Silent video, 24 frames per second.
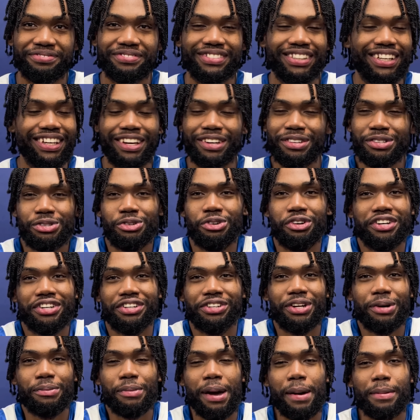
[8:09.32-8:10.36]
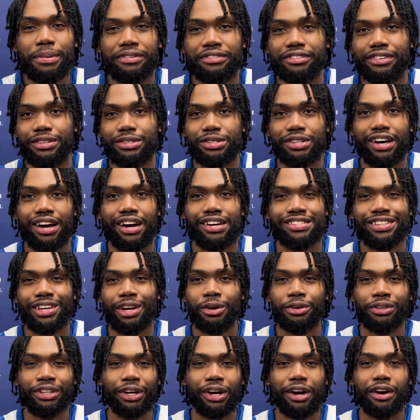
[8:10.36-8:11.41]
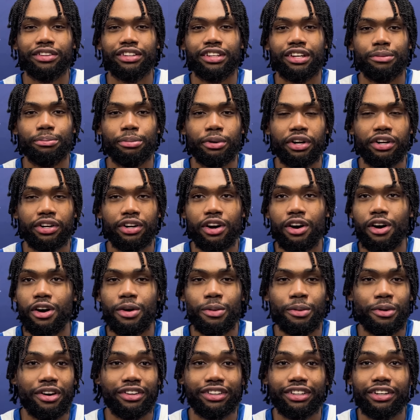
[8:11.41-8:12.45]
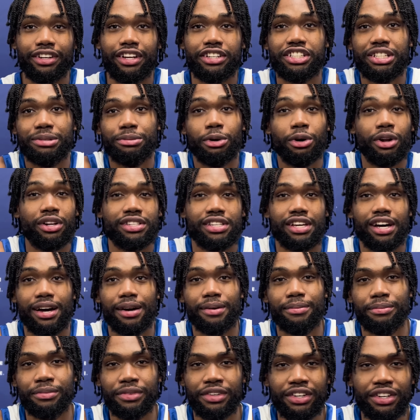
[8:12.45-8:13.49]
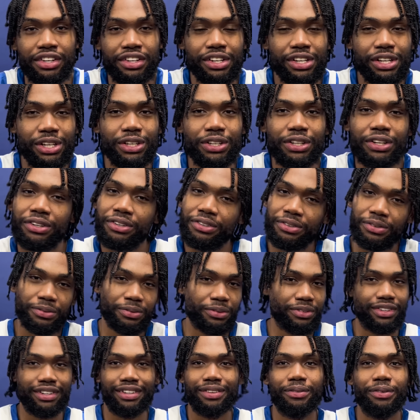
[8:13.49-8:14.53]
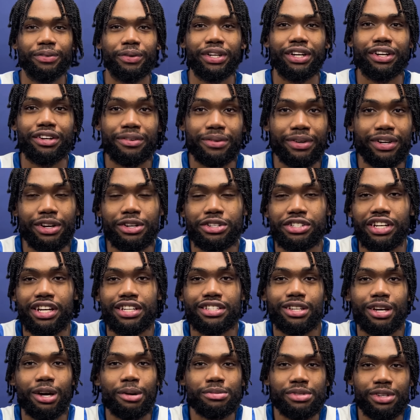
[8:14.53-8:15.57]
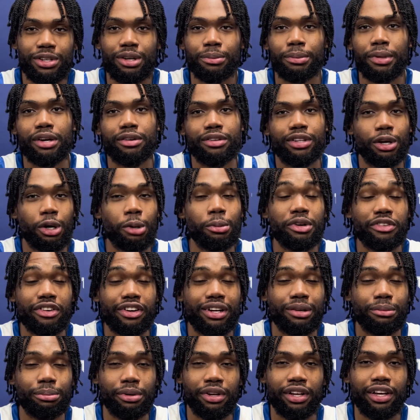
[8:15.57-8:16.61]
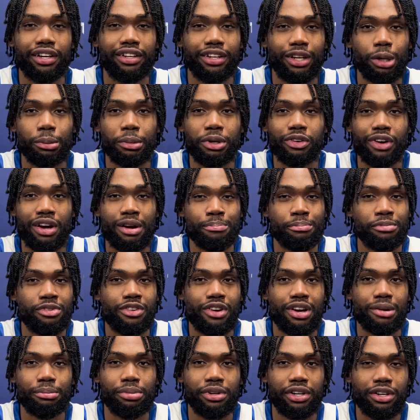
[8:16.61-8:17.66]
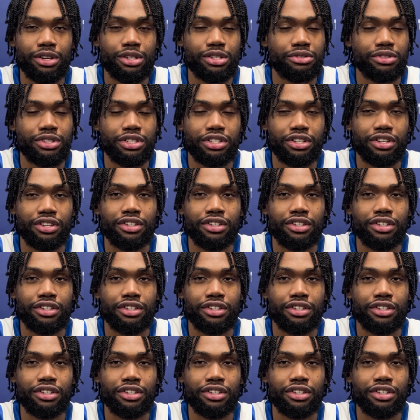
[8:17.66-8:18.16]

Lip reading: Yeah, it was great. You know, I'm happy for those guys. They are out there putting the hard work in the gym all the time. You know, when their chance comes, they're gonna be ready to play, and they're gonna be great players for sure.